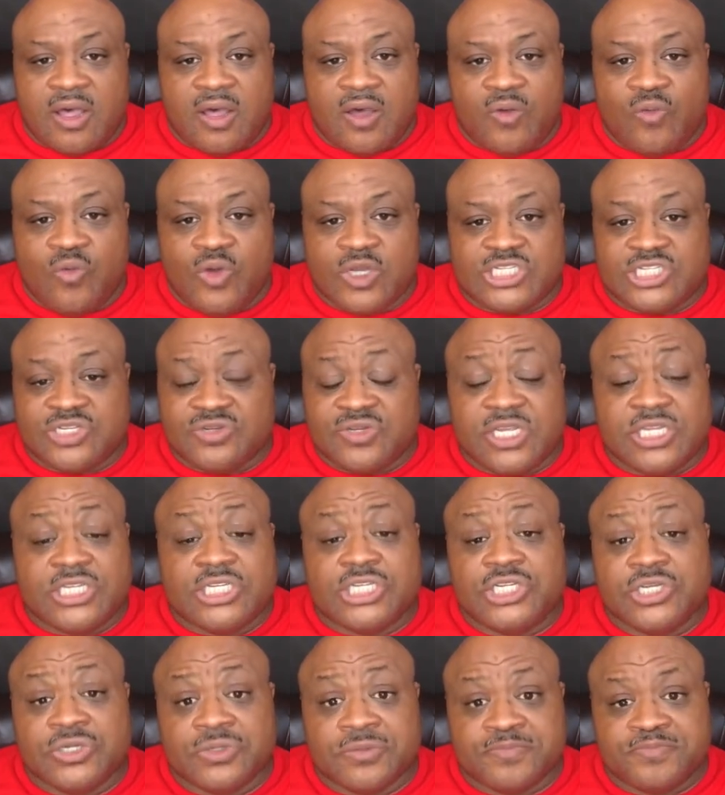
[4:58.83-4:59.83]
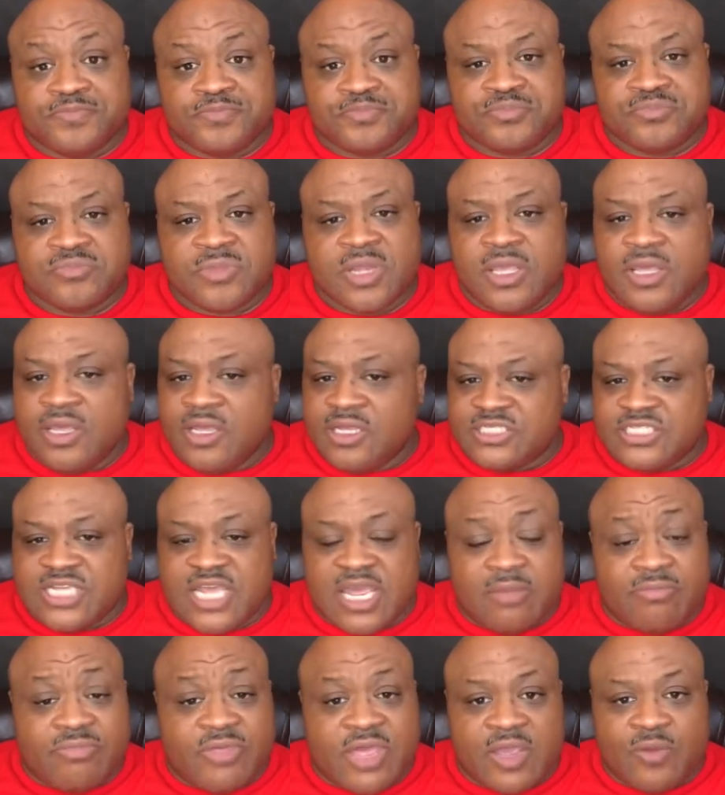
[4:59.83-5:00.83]
what you need to do.
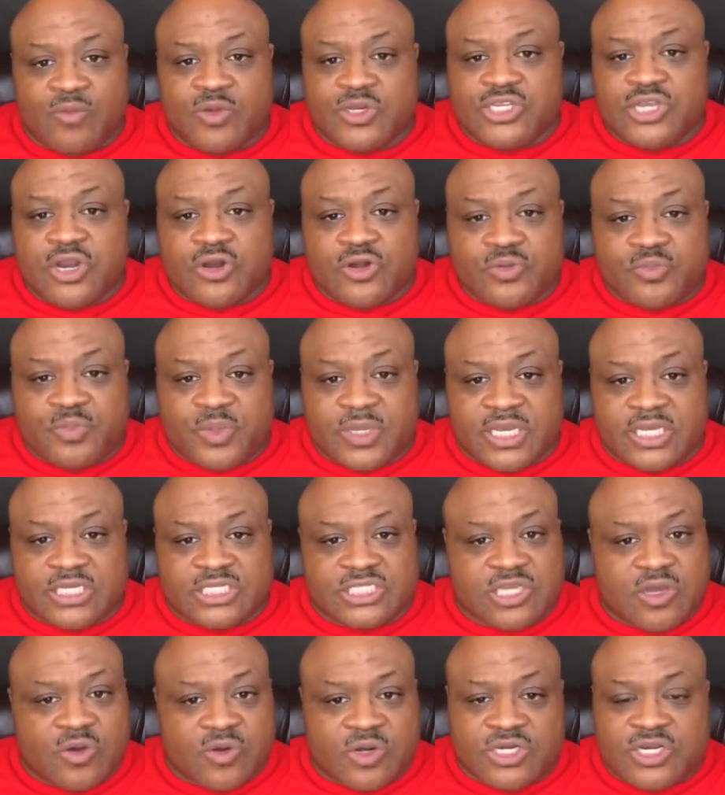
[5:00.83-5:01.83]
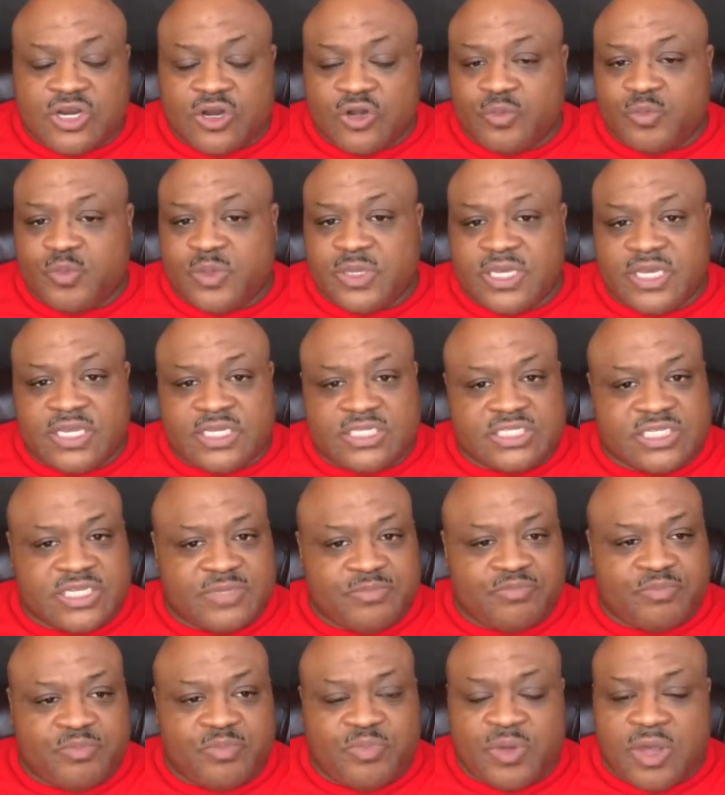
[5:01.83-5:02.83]
Same thing with dirt pits. Go to dirt pits.
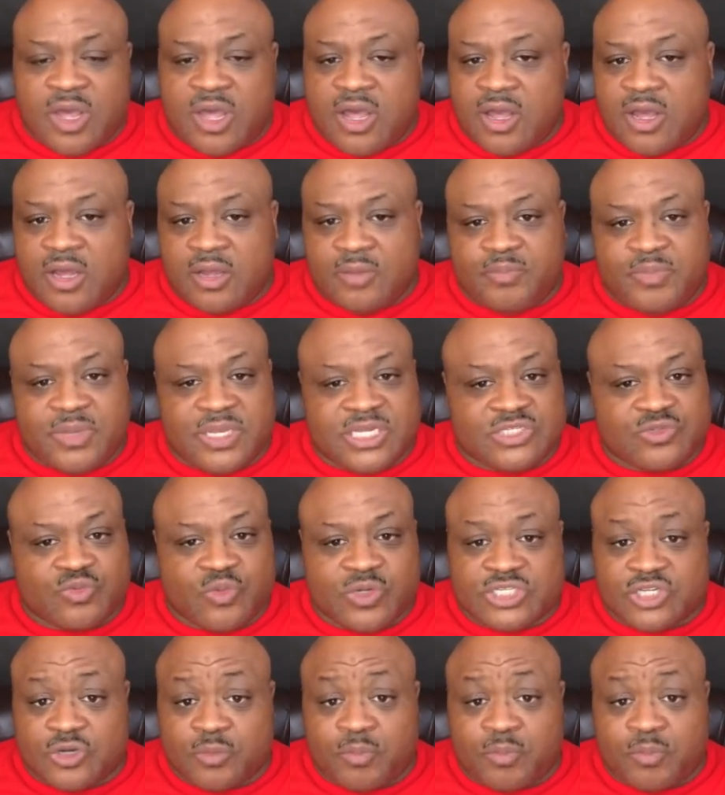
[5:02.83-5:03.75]
Pits, which are